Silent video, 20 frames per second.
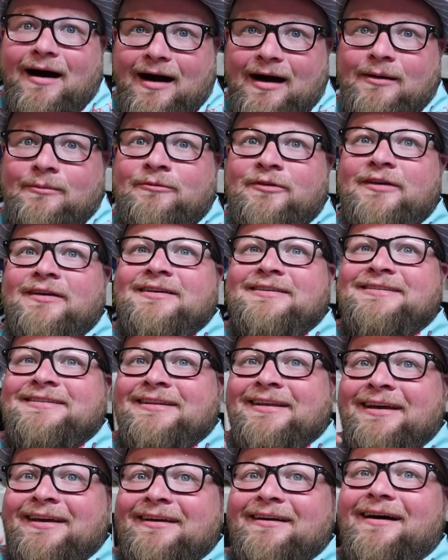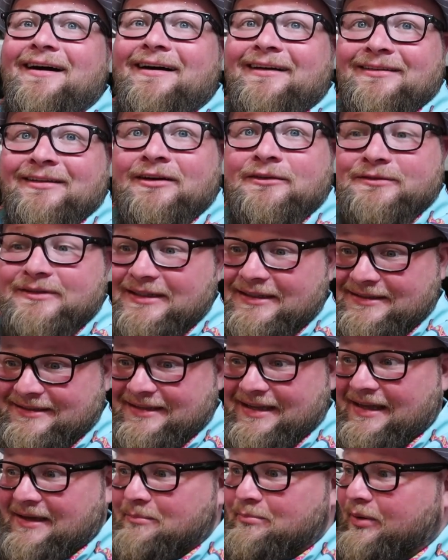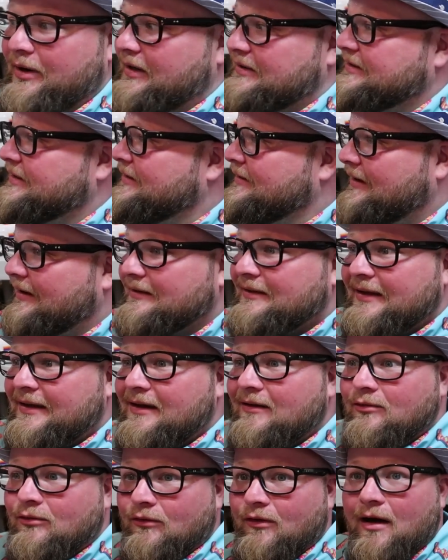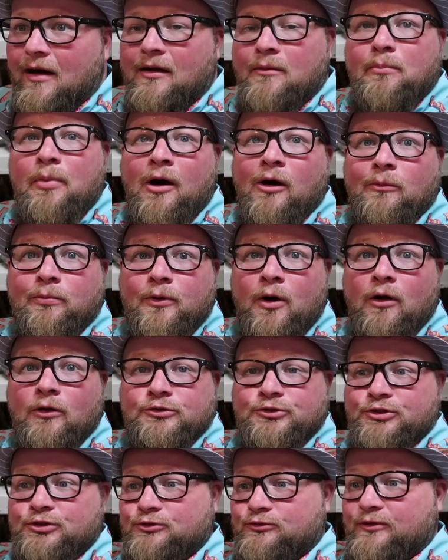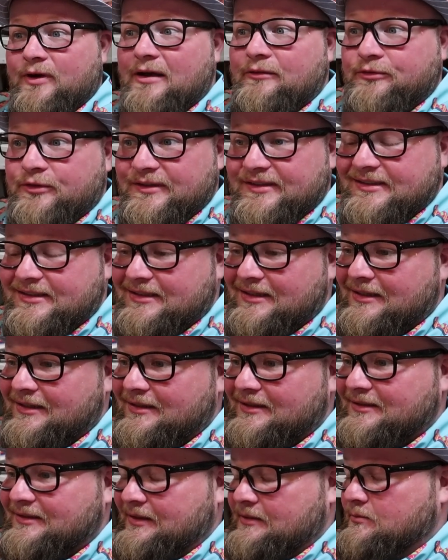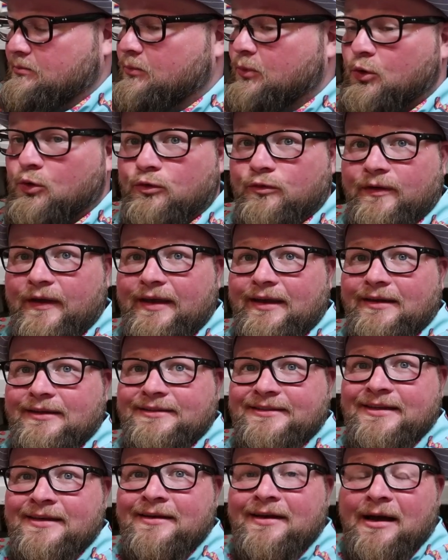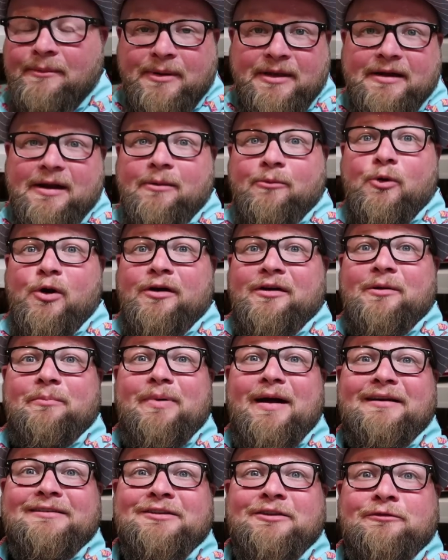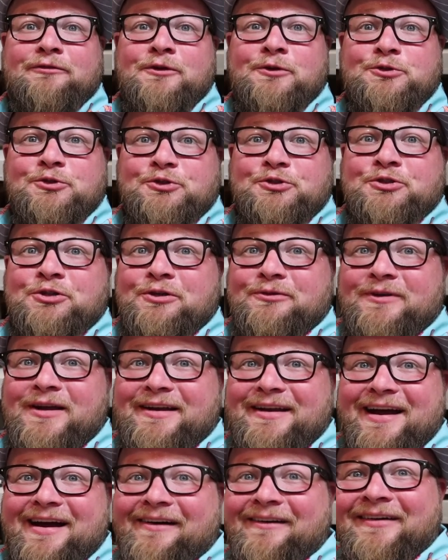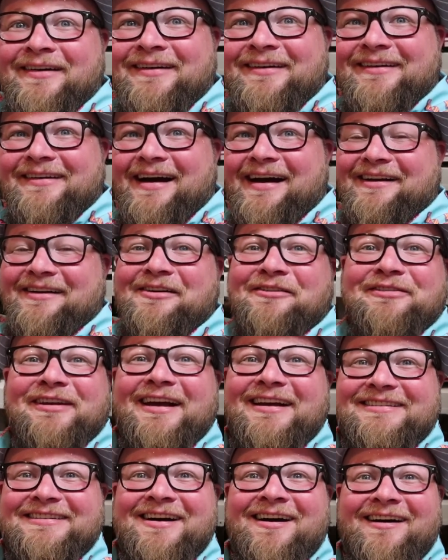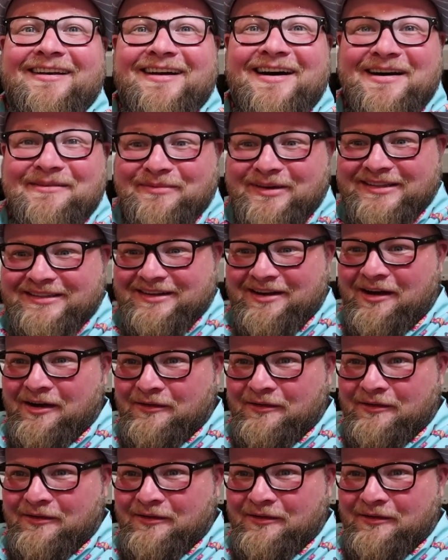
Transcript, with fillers: Obviously, I love Disney, but I like a lot of pulp culture references and movies. I mean, I'm wearing a Back to the Future shirt right now. I don't know if you guys caught on, but it's a